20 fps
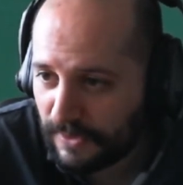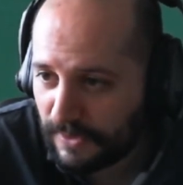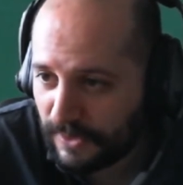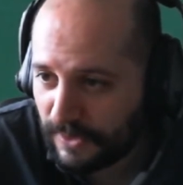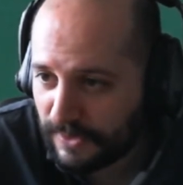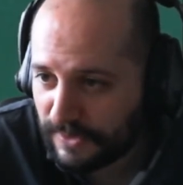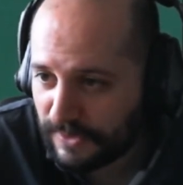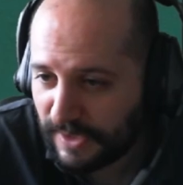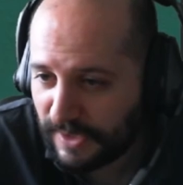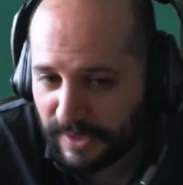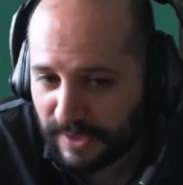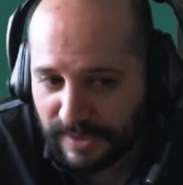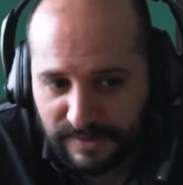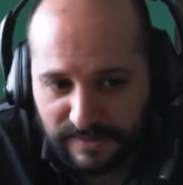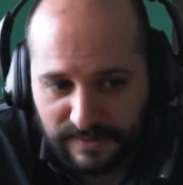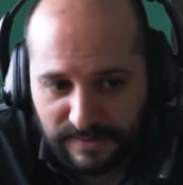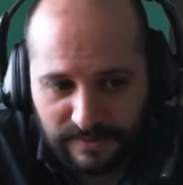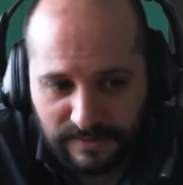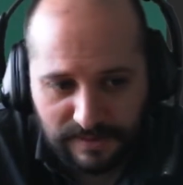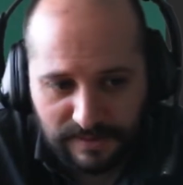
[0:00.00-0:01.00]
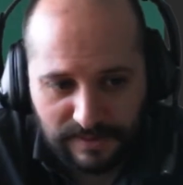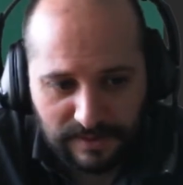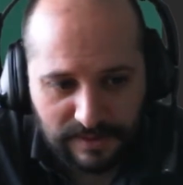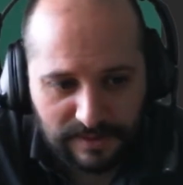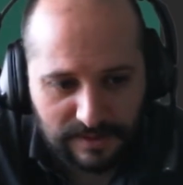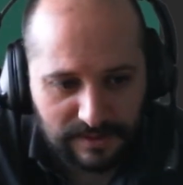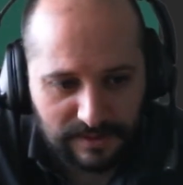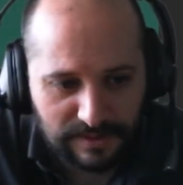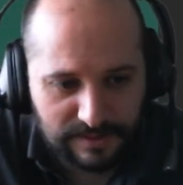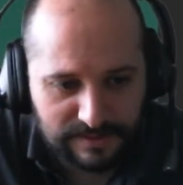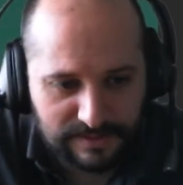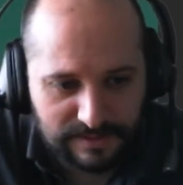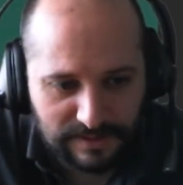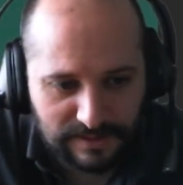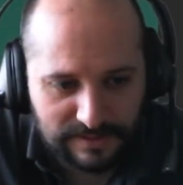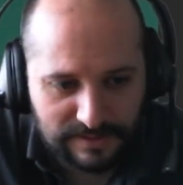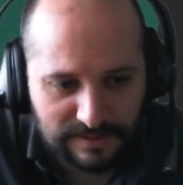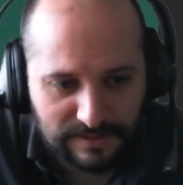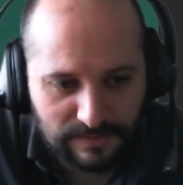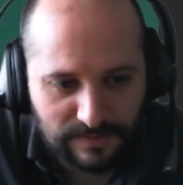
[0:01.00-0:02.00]
autocast, let's
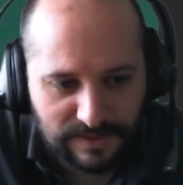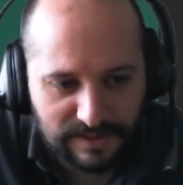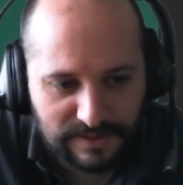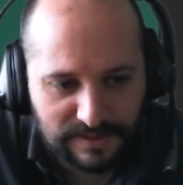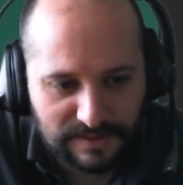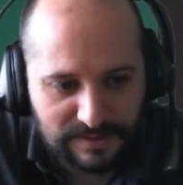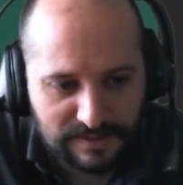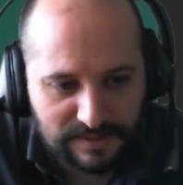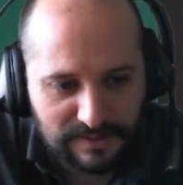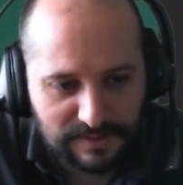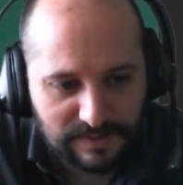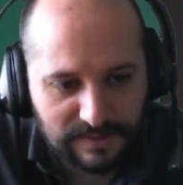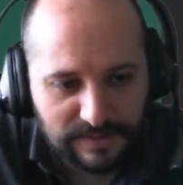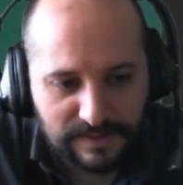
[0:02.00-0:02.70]
deactivate it,